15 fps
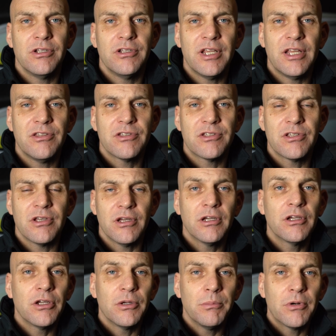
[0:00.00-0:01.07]

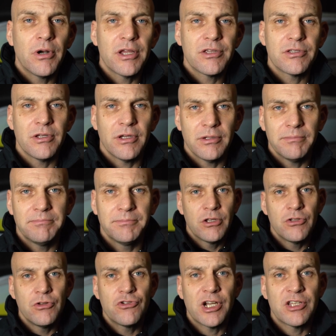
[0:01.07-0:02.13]
condenser, compressor,
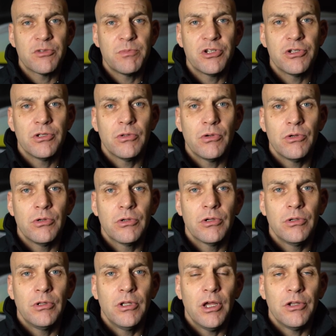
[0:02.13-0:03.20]
new transmission oil
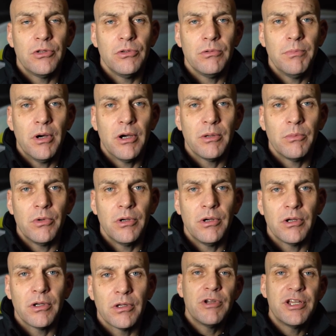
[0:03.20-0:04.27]
cooler, new
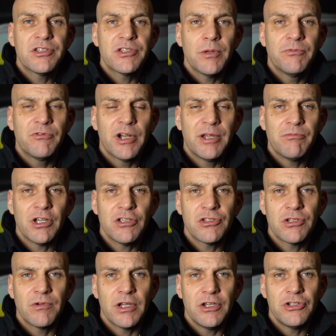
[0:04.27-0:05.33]
pipework, rear subframe
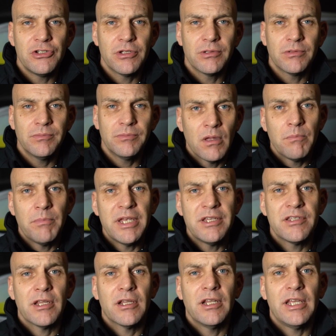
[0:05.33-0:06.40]
restoration,
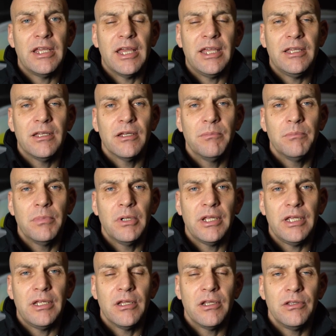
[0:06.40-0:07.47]
basically a
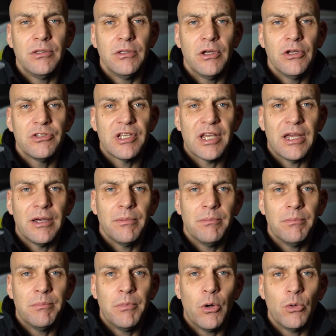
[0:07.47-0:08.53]
complete nut
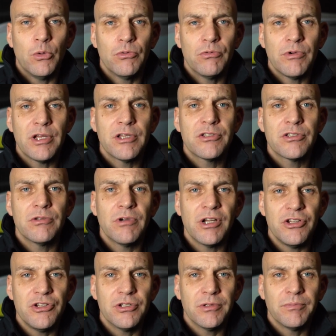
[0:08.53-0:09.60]
and bolt
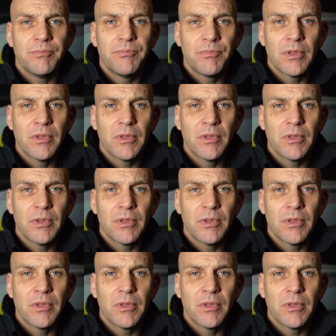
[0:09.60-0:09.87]
restoration.